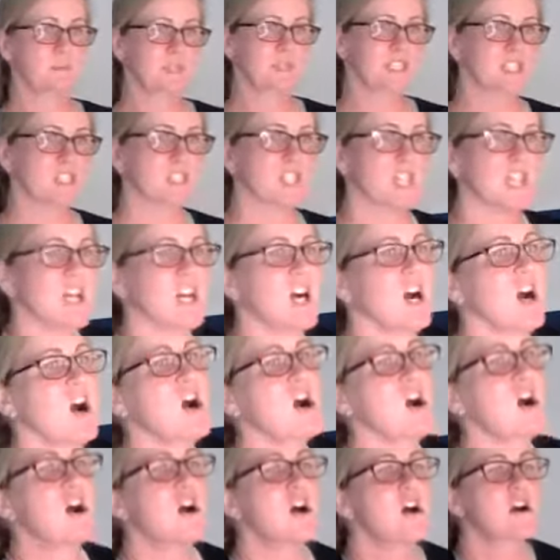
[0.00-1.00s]
but it's
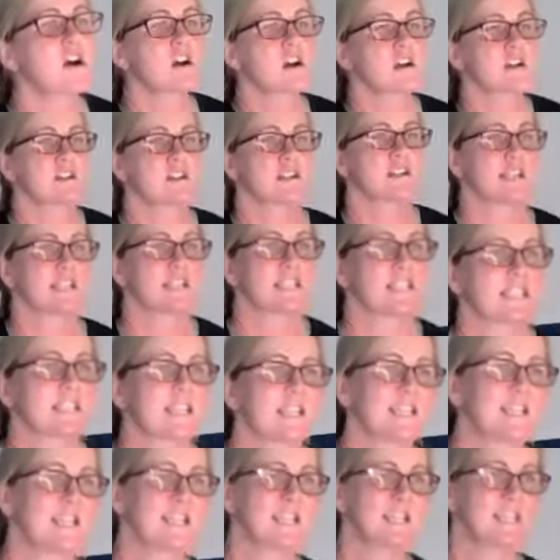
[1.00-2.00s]
hard. I
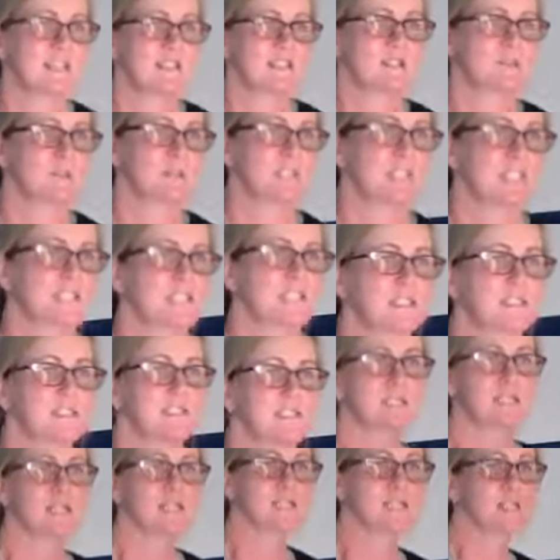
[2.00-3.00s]
can't
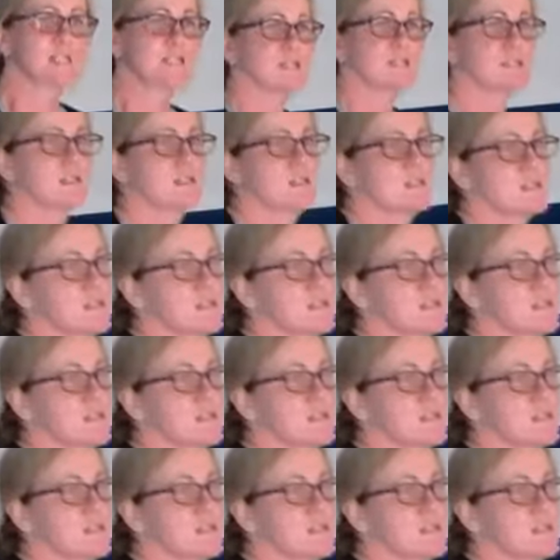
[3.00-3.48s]
get it.